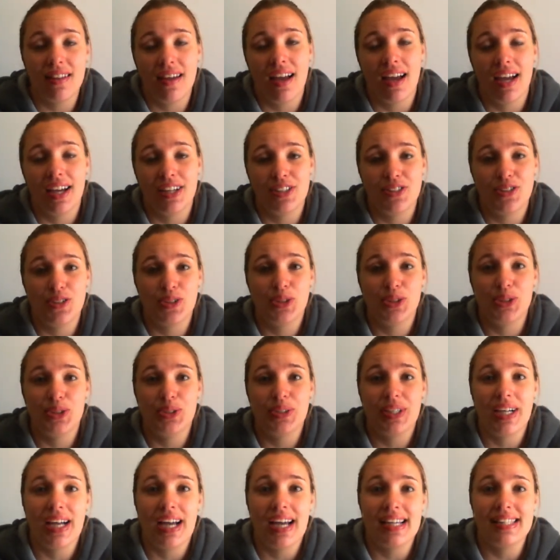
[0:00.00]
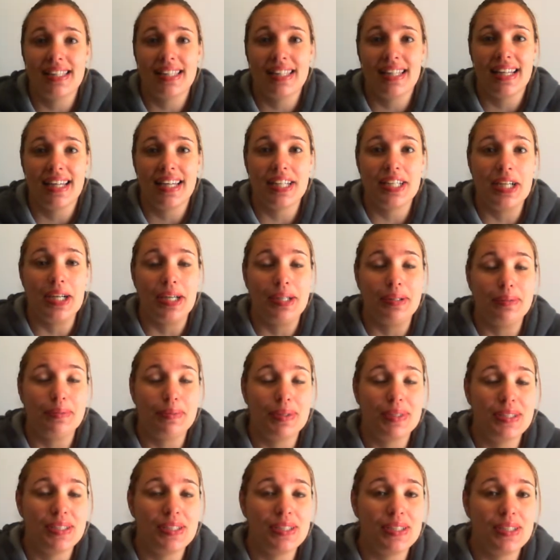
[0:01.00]
I told you guys that I
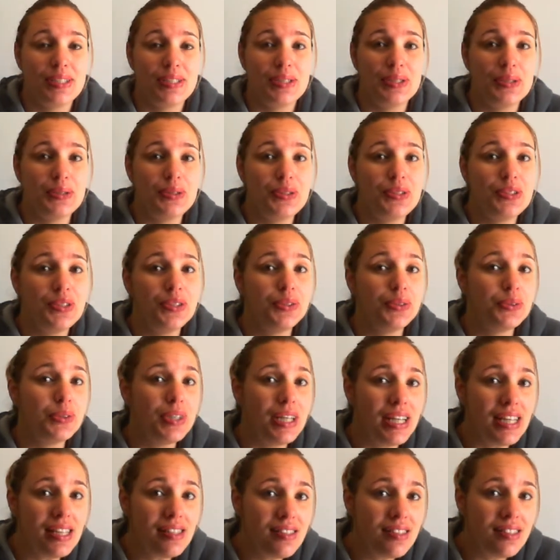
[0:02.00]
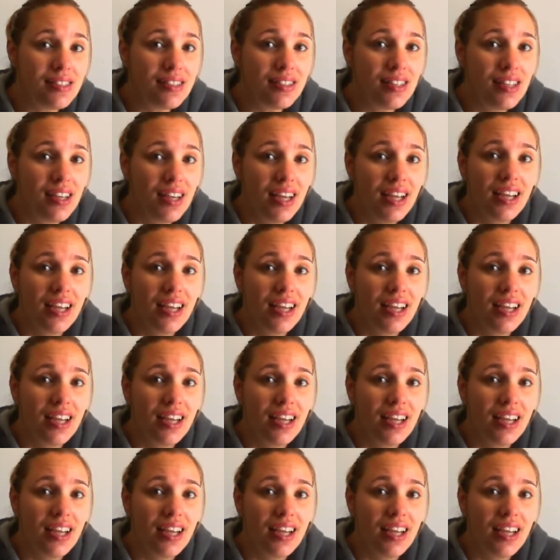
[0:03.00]
wanted you to rest